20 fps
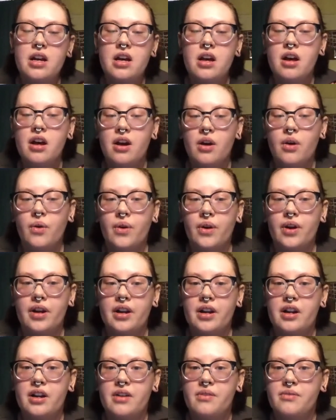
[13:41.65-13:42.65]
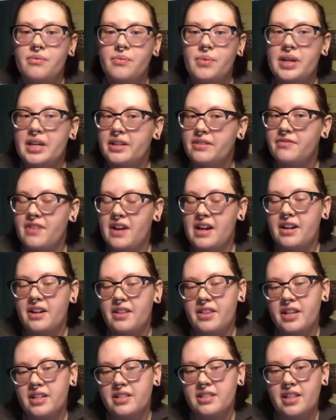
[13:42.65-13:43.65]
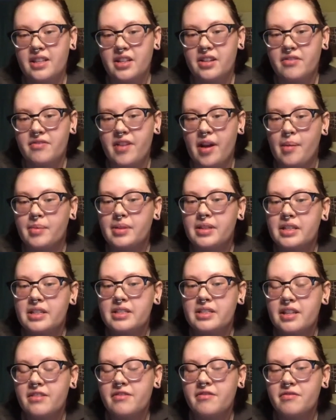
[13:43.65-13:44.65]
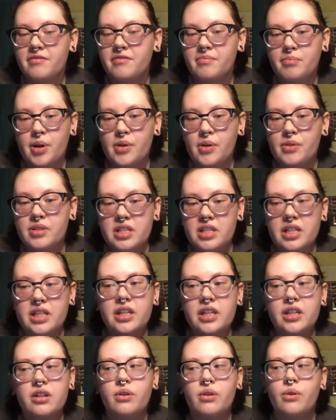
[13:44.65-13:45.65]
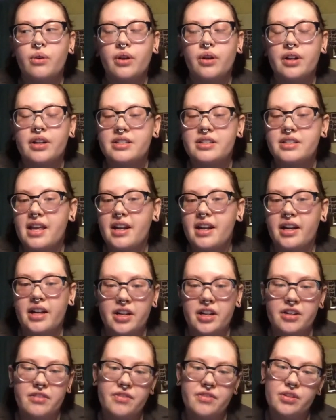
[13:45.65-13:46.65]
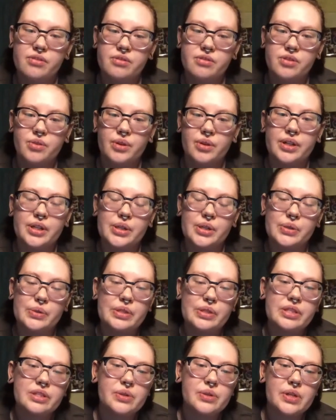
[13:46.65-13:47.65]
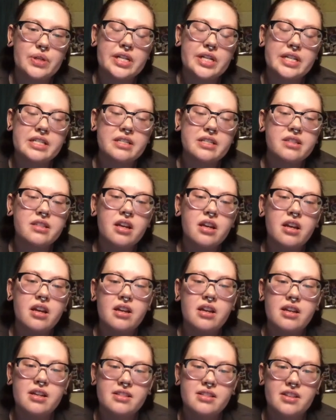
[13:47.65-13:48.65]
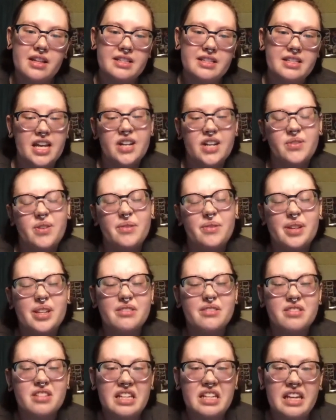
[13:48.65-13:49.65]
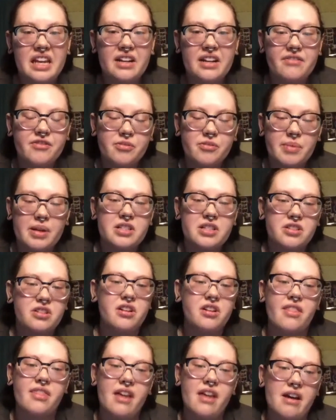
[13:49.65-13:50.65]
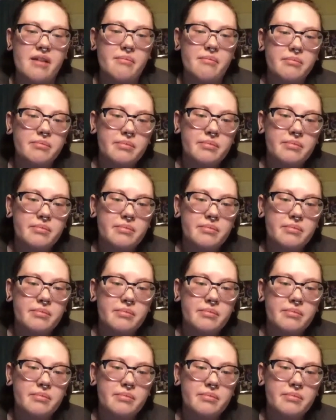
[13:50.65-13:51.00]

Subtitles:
Or we can find things that their families have posted or said in interviews or news stories. So that's kind of what we use to get information on them.